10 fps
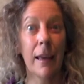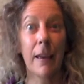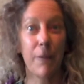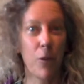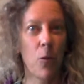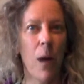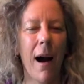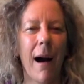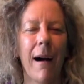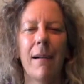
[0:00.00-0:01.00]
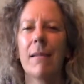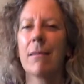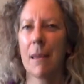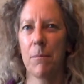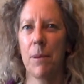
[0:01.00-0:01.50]
If you are,
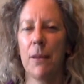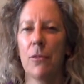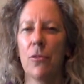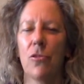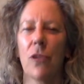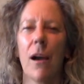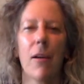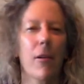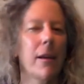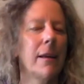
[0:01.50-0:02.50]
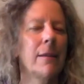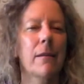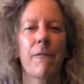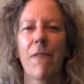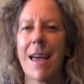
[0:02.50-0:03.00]
then Bindu Chakra is
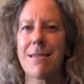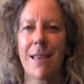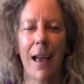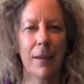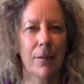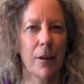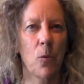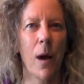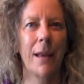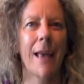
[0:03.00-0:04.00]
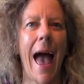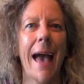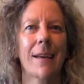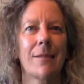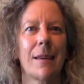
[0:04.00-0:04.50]
a fantastic way to
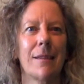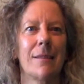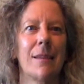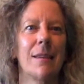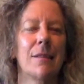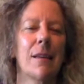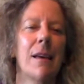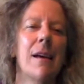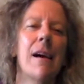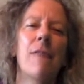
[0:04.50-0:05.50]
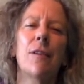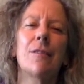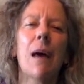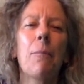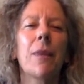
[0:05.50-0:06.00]
access this. For
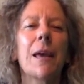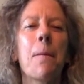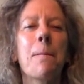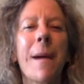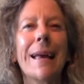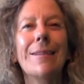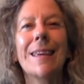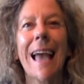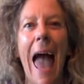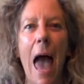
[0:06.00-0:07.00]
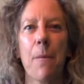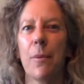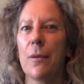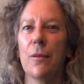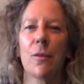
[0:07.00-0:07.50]
something amazing
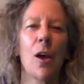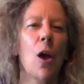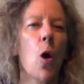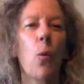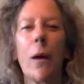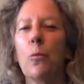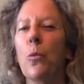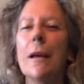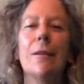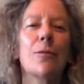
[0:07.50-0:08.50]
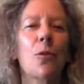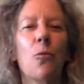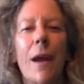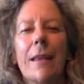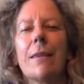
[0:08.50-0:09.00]
happens when we
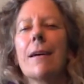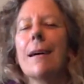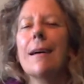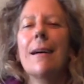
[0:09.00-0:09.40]
surrender